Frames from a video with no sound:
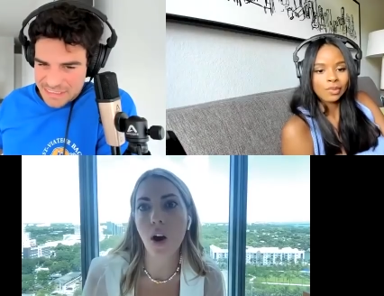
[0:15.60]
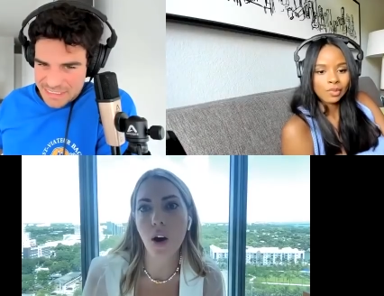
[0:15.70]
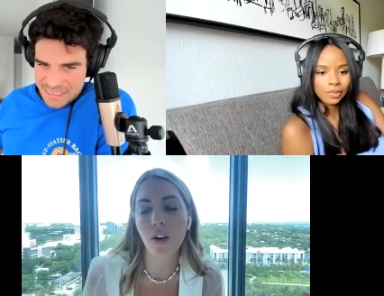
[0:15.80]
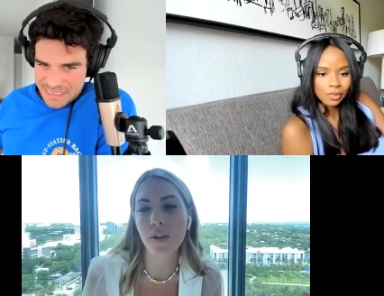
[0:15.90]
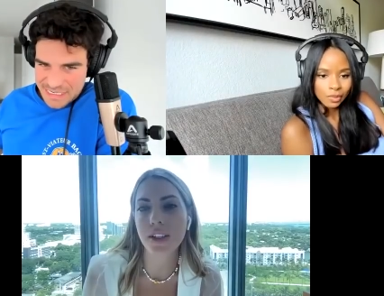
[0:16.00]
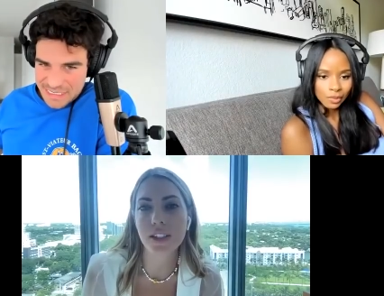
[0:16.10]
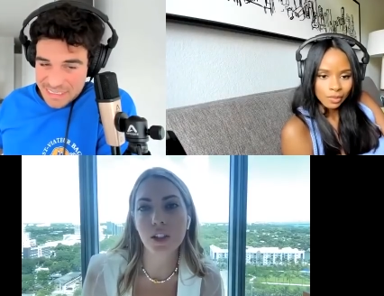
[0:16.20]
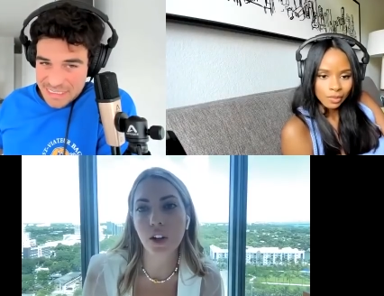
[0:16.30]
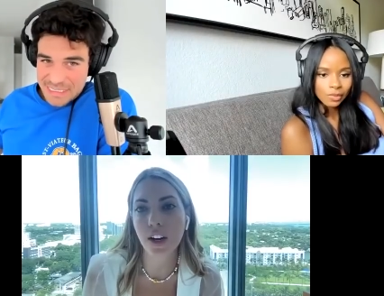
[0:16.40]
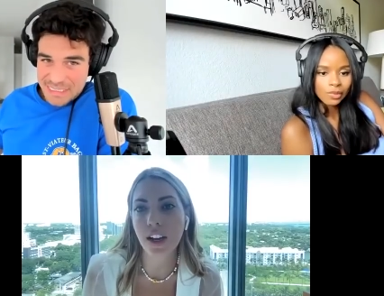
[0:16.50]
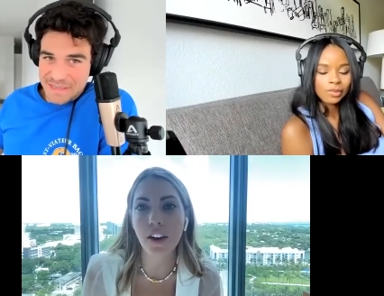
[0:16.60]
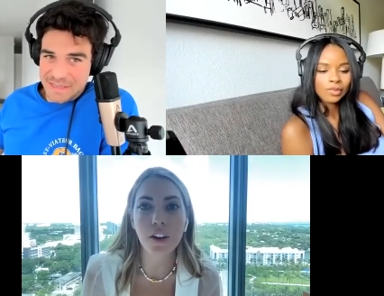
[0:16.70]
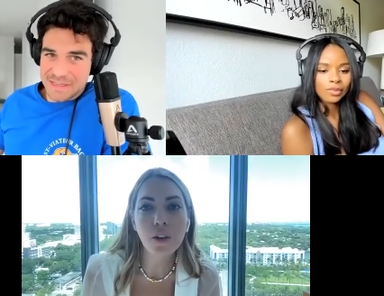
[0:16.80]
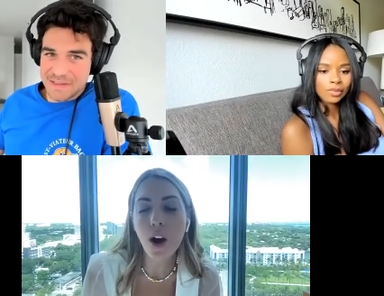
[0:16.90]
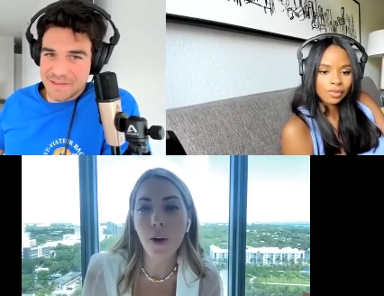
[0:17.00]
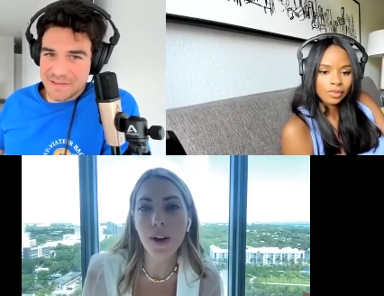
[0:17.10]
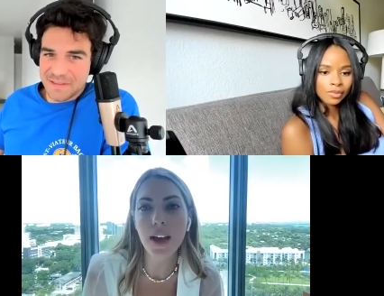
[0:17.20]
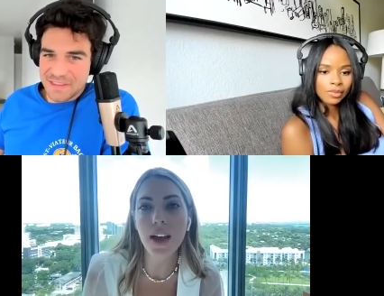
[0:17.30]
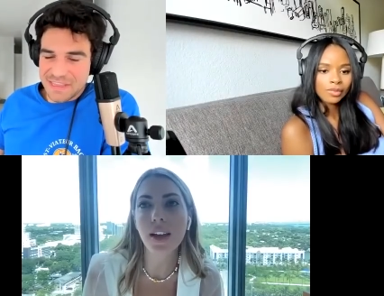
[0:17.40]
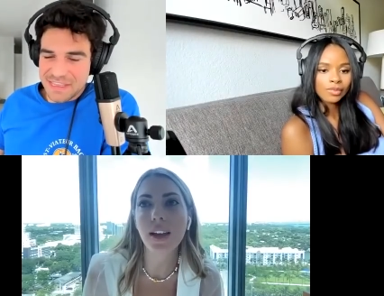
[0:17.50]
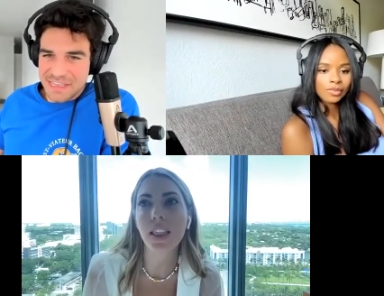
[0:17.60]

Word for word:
Speaker 1: we're all always learning and growing.